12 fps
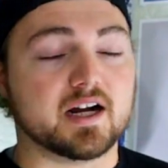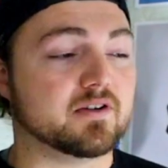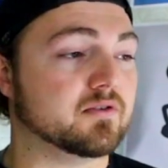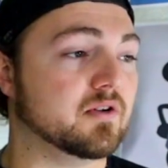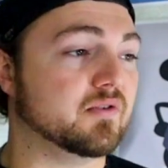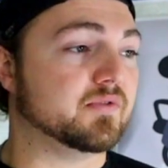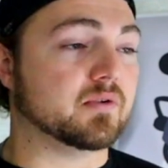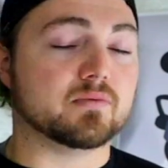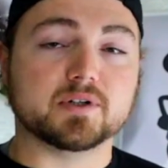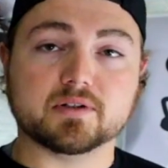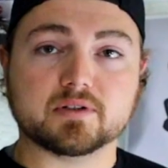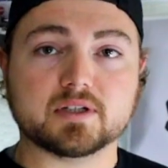I don't know if they're
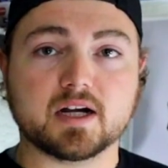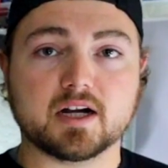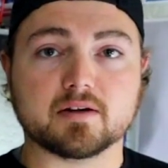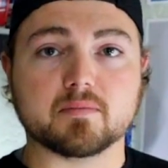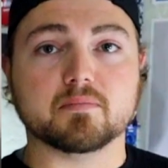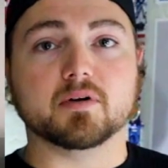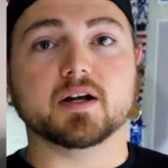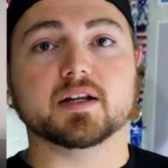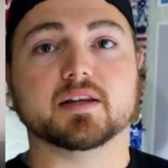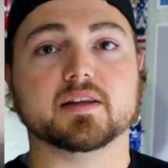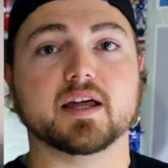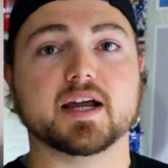real or not,
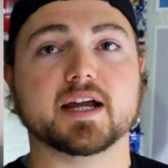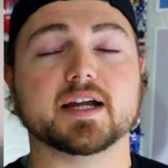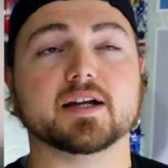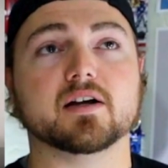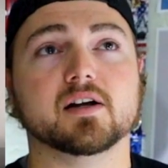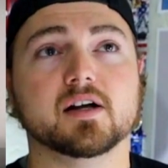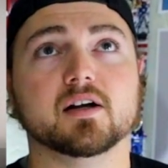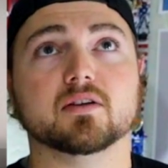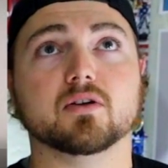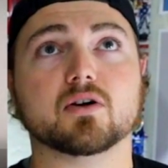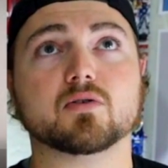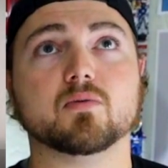but they
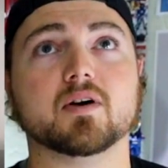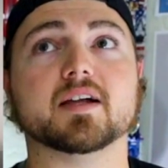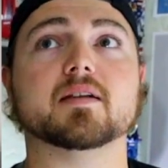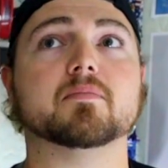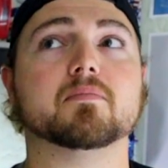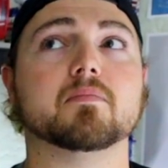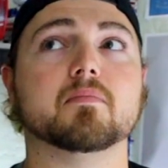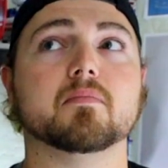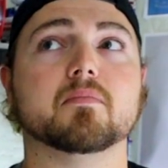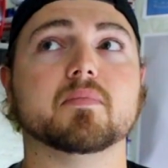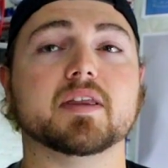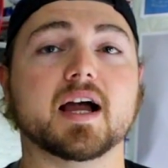look what
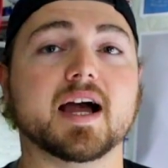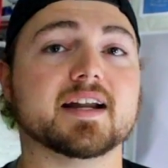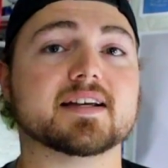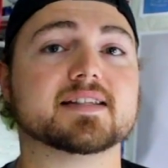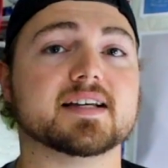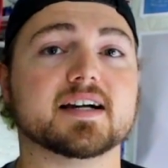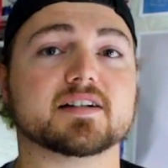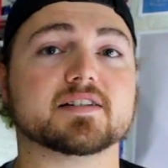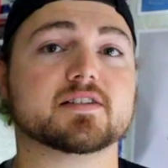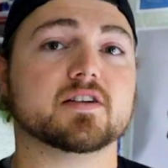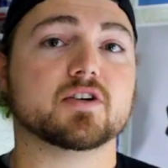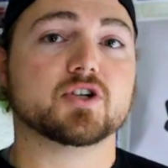the
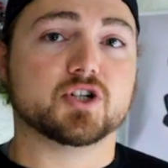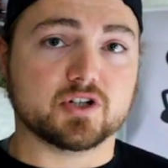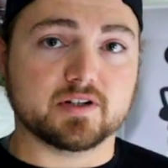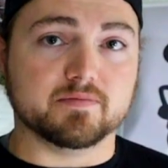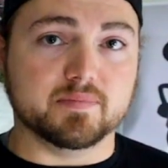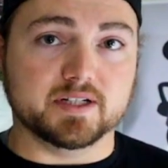NSX should have